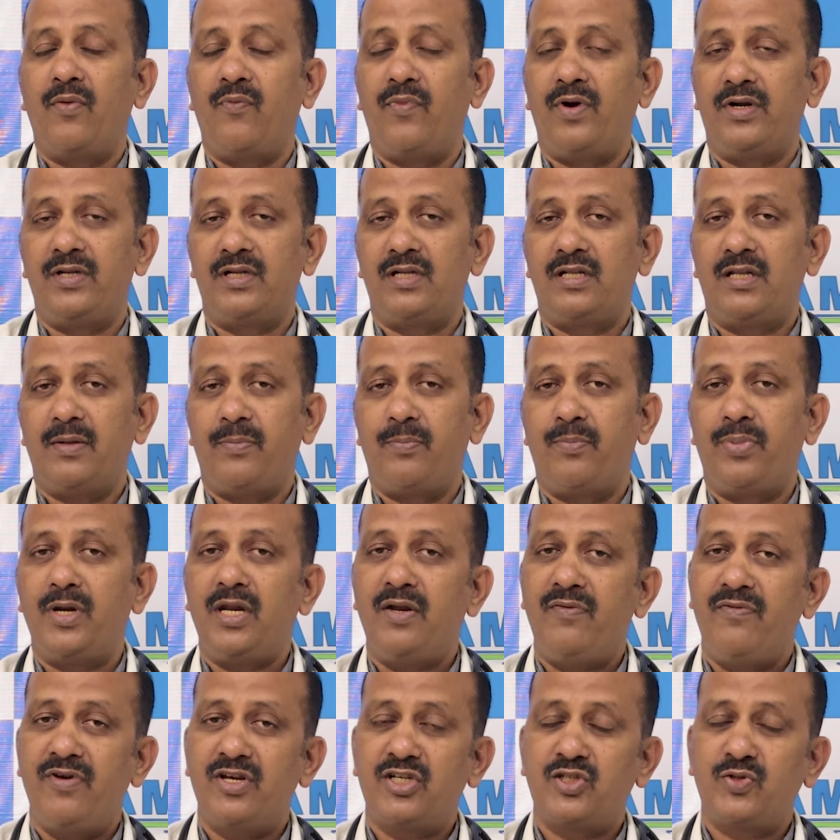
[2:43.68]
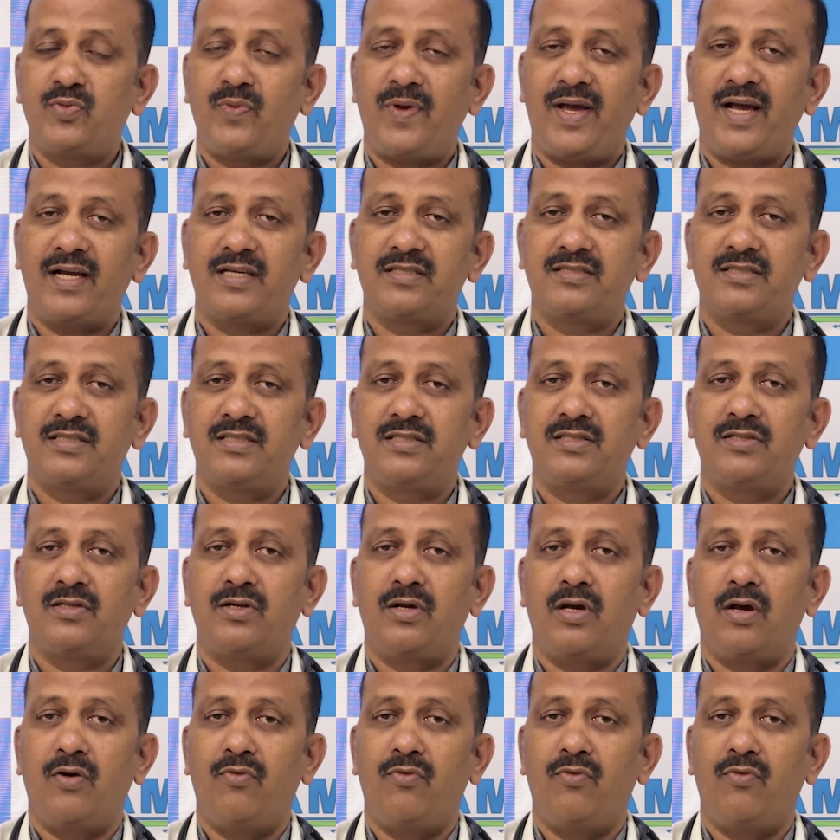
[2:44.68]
whether the previous vaccine